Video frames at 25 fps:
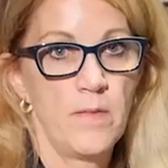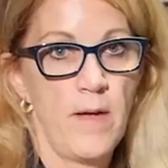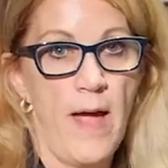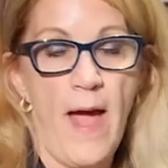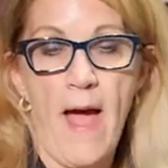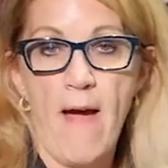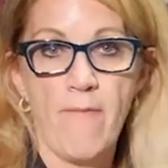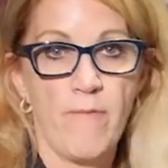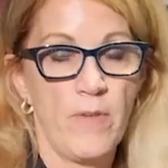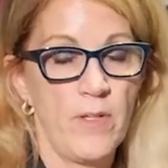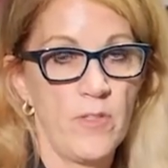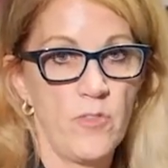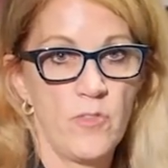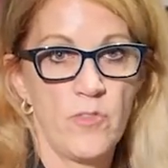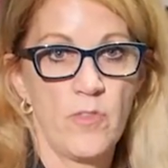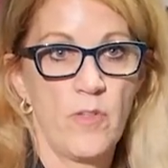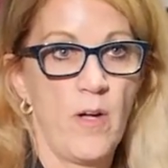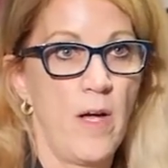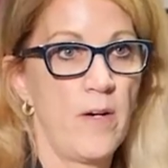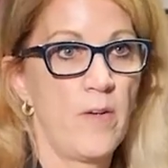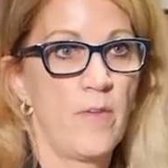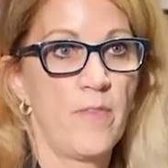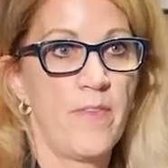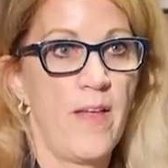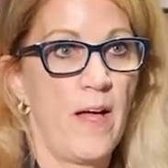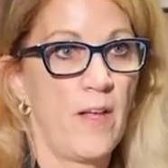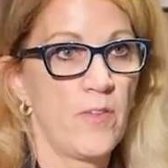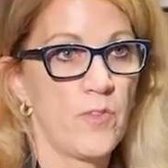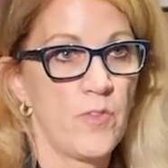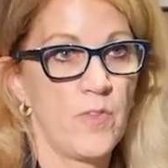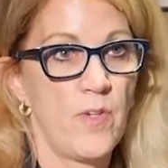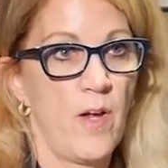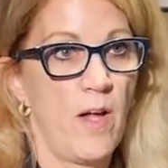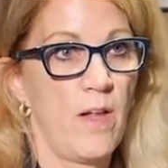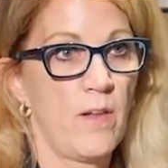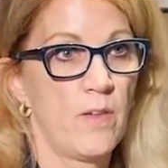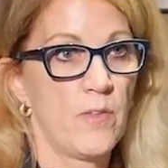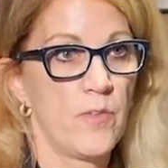Average,
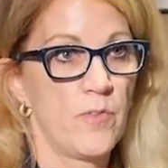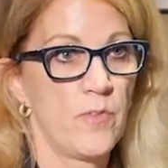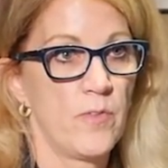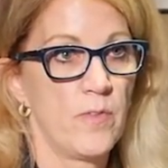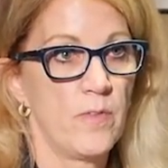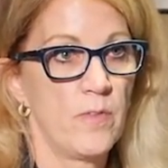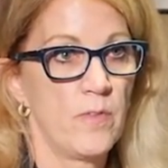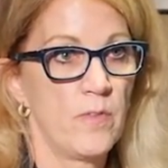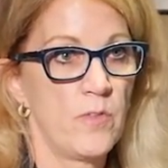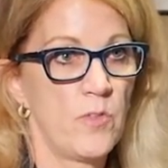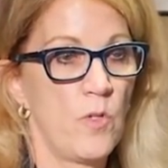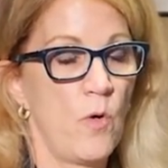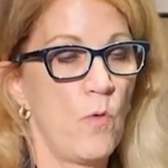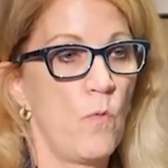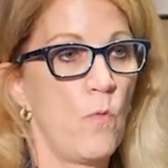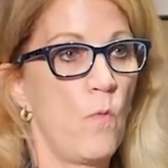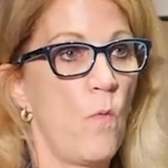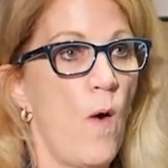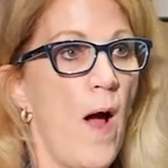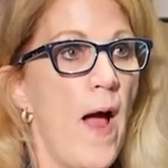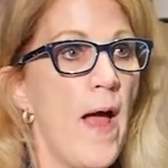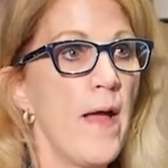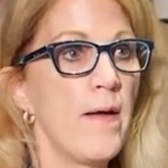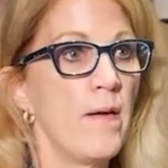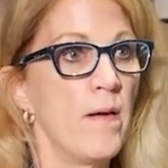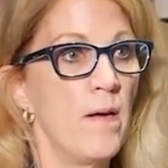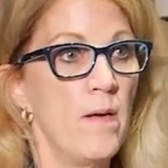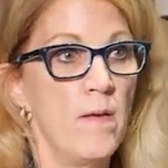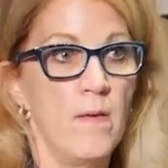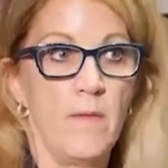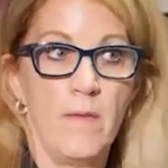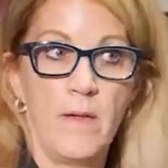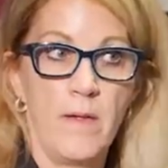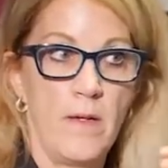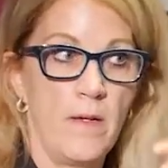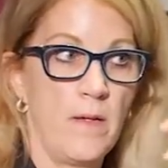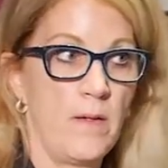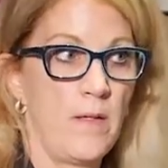$100,000. So why,
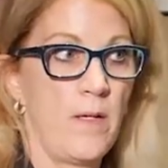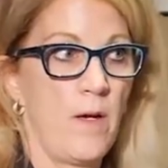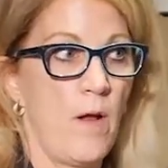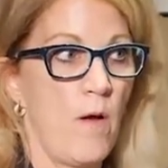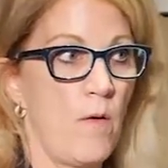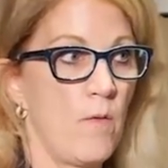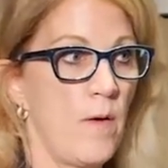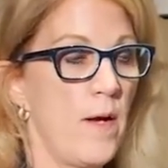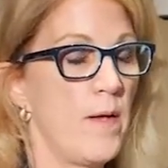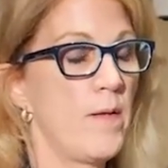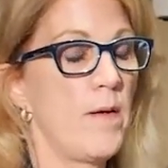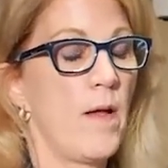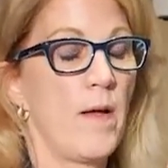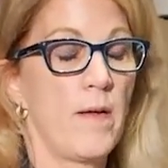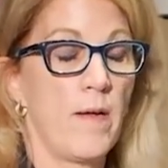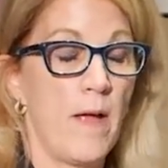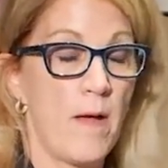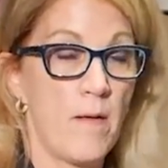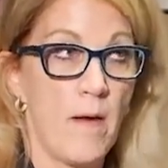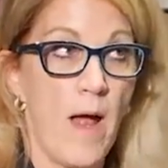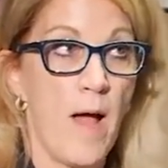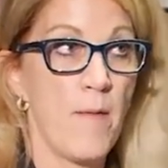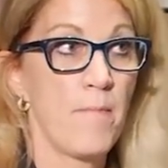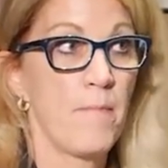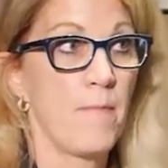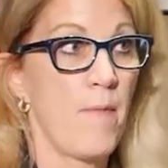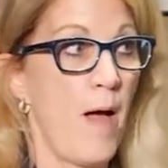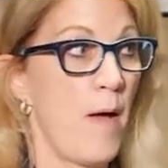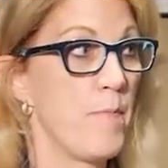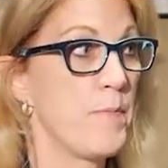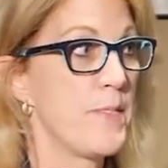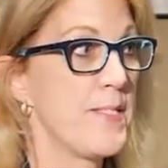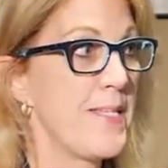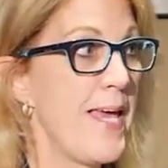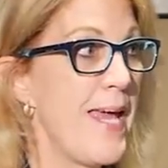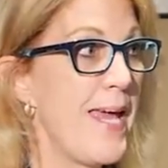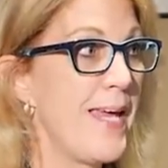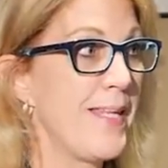and again, I'm
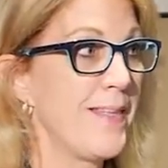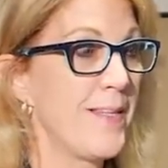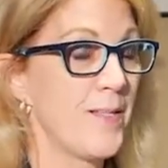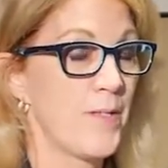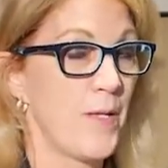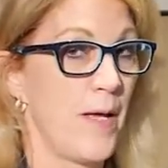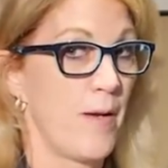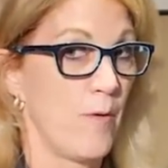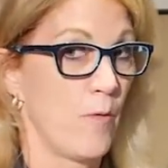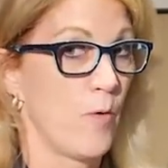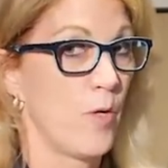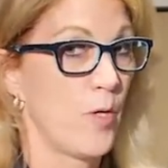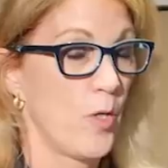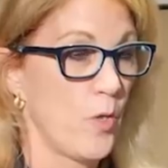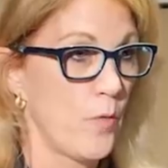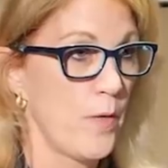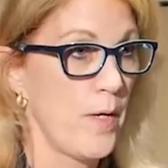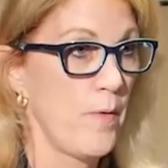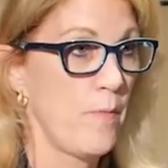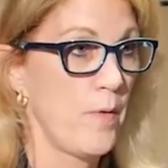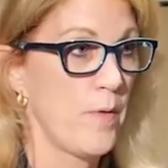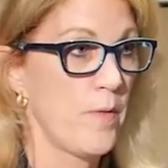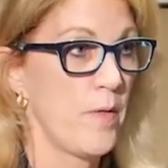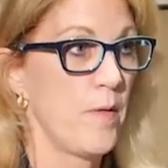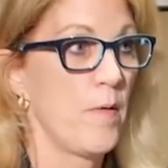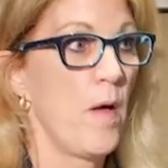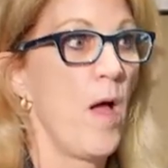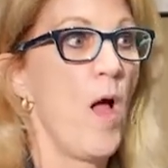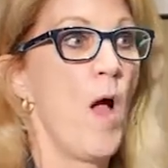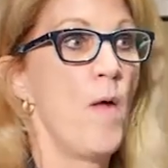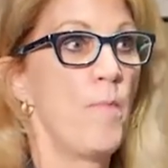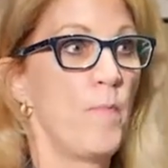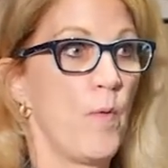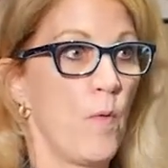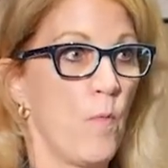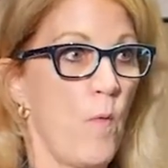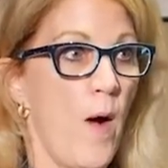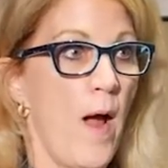saying this, I don't agree with it,
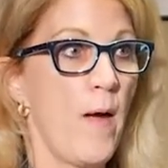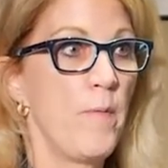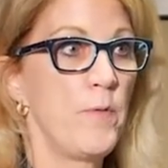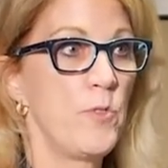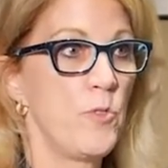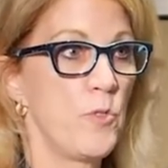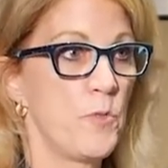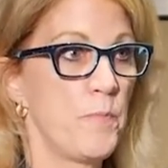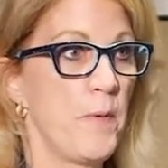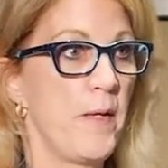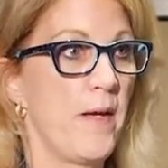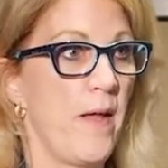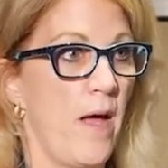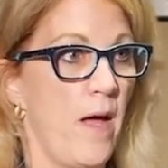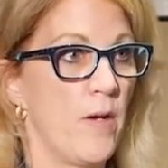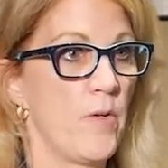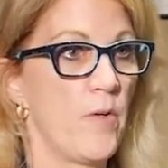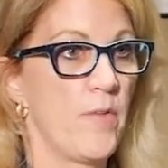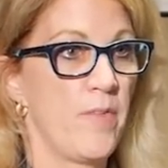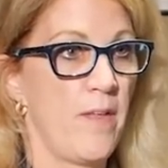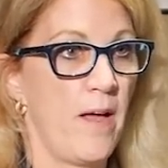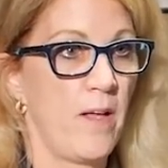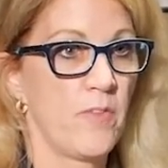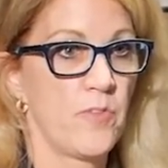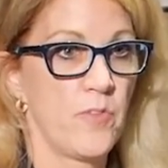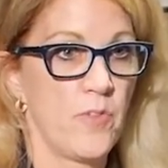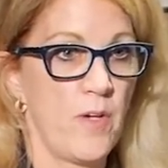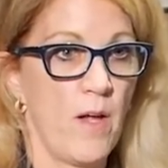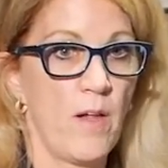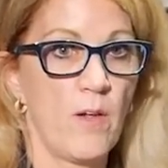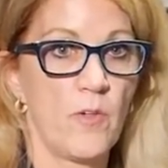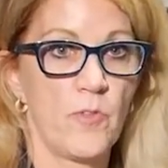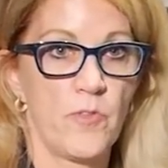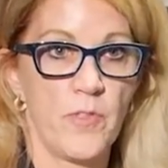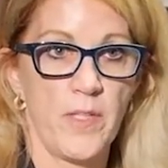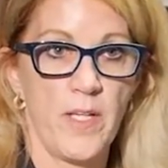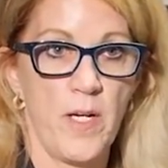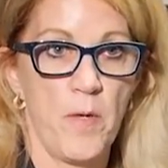but why would you spend
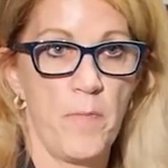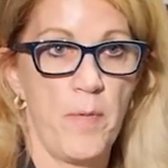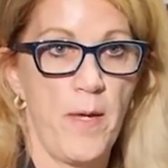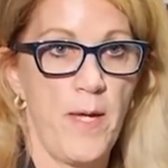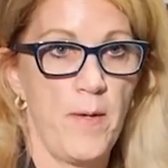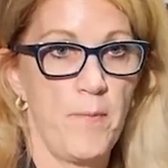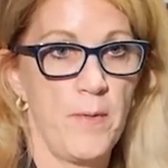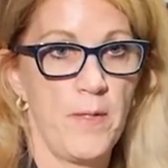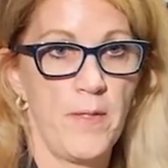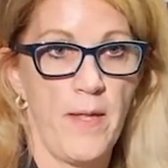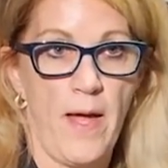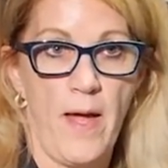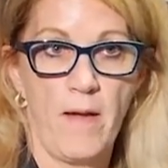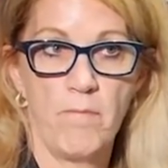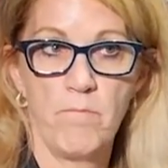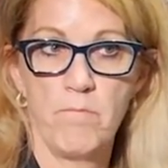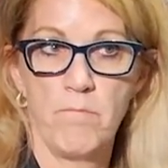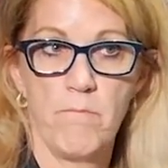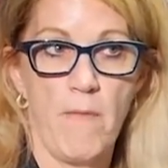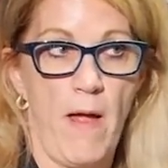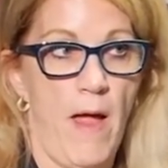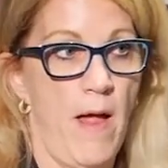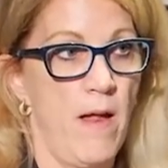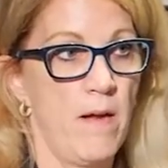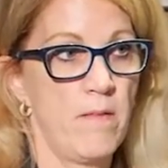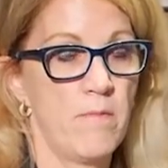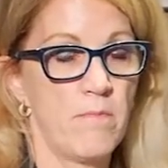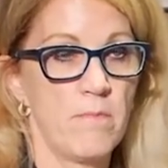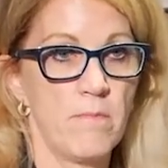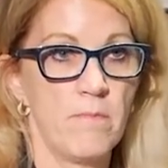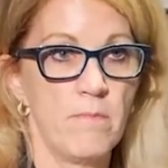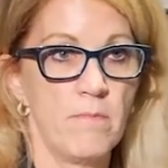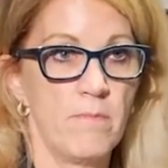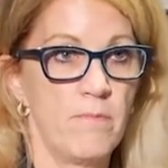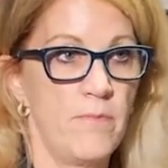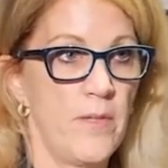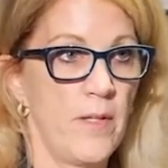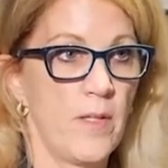$100,000 to get a baby that had
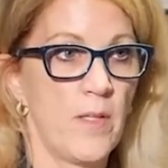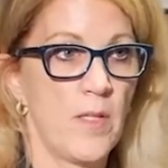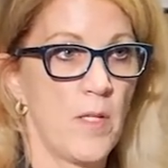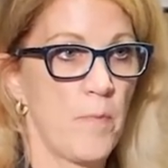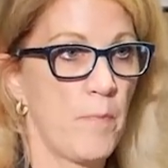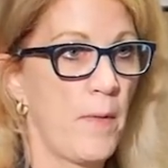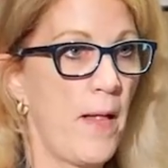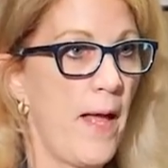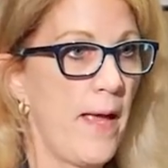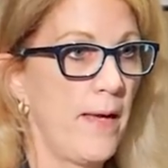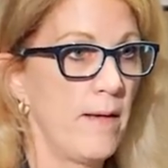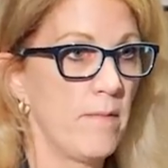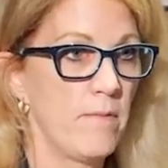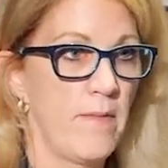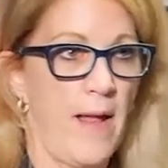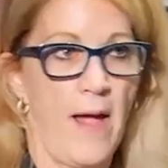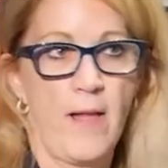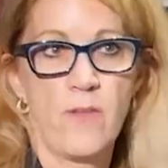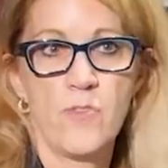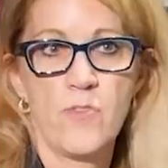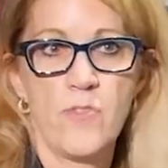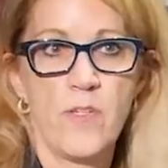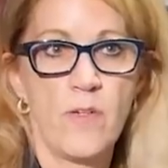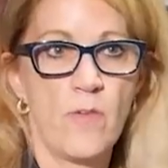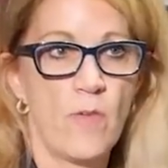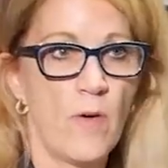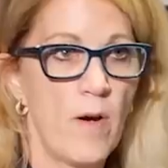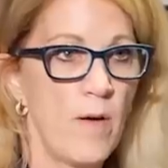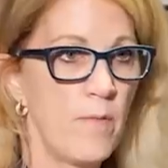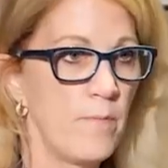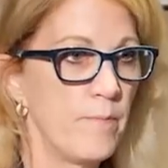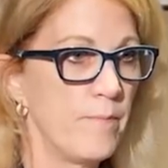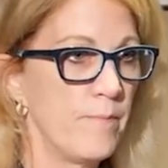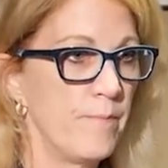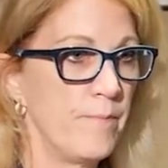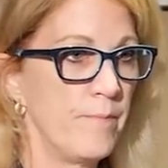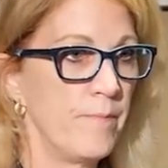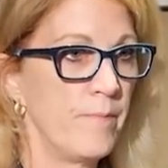fill in the blank, Down
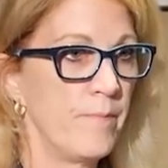syndrome,